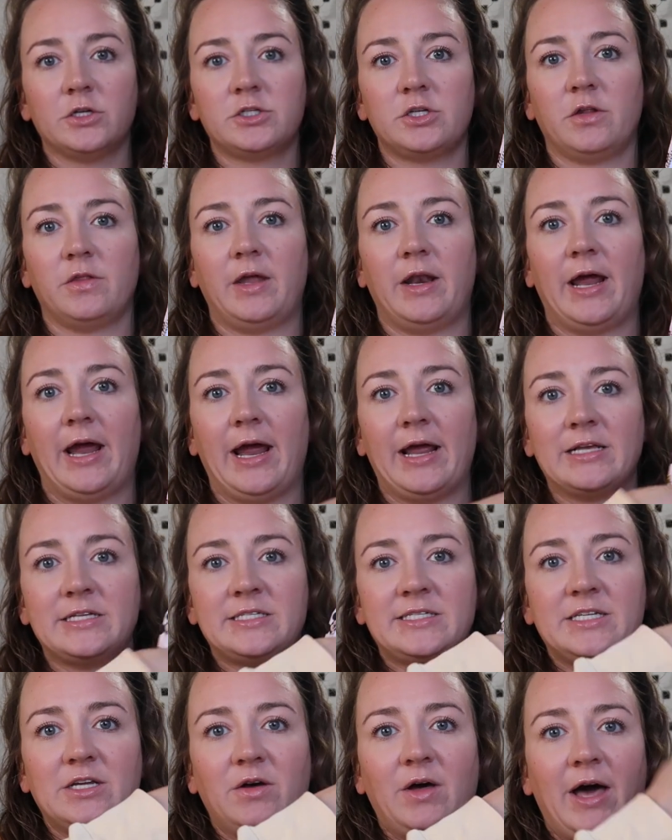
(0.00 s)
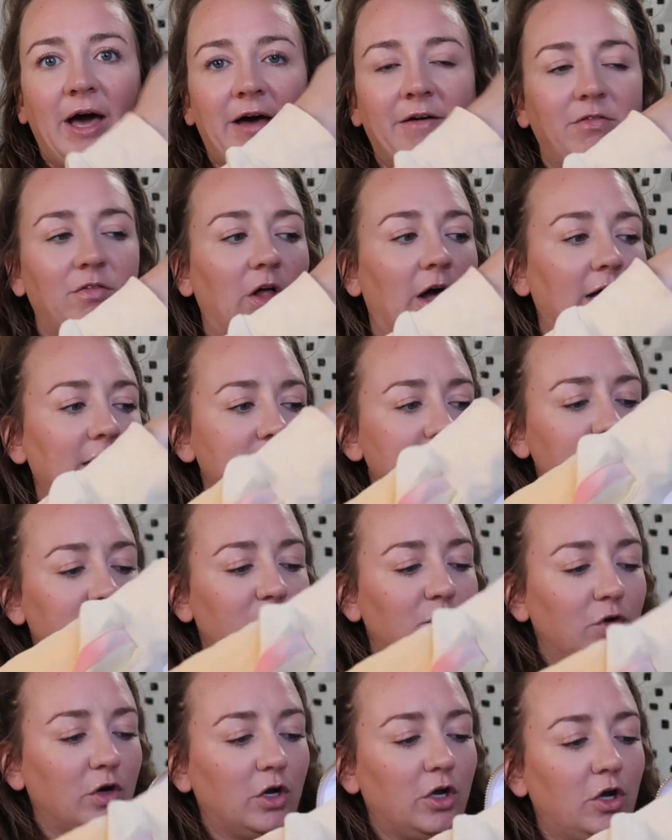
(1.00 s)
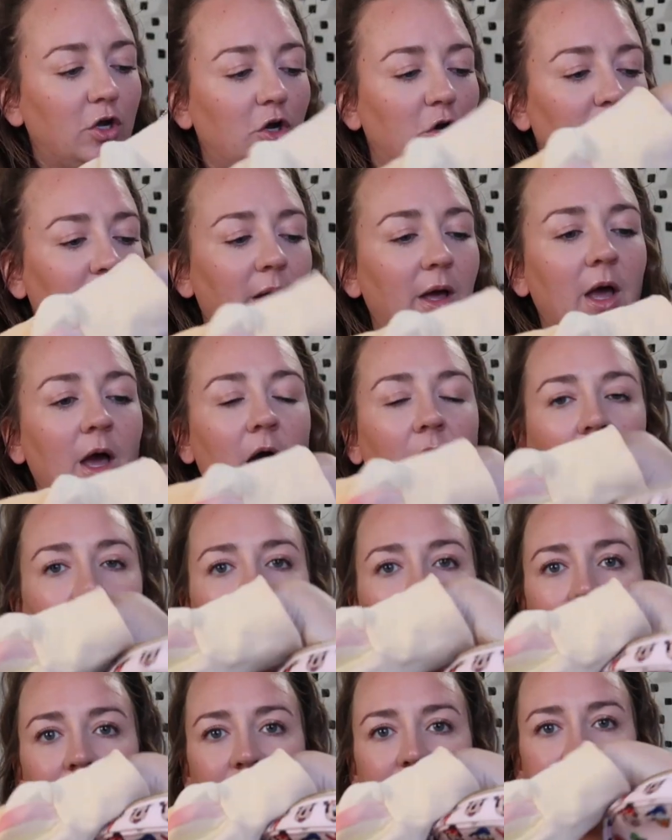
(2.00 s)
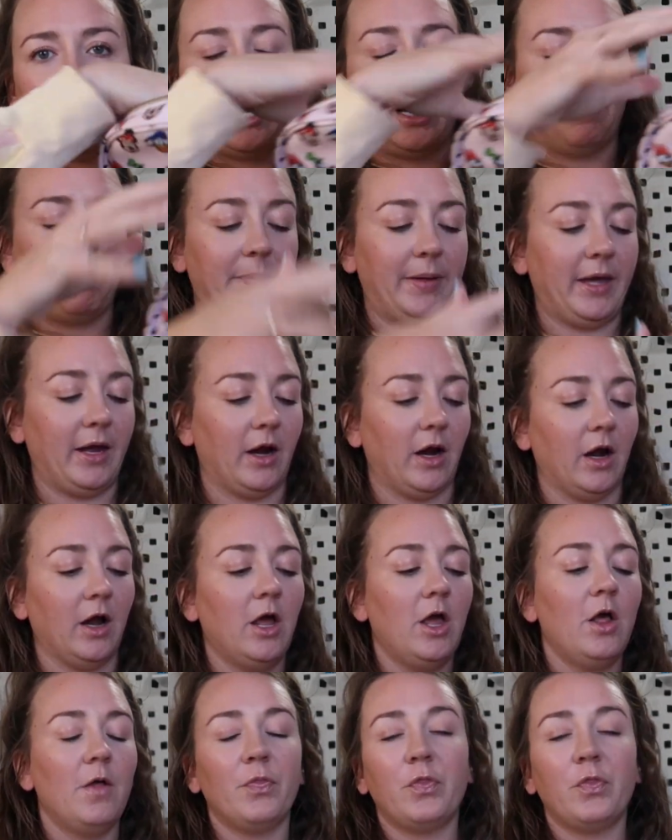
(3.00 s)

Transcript: So then I still have lots of room up top here.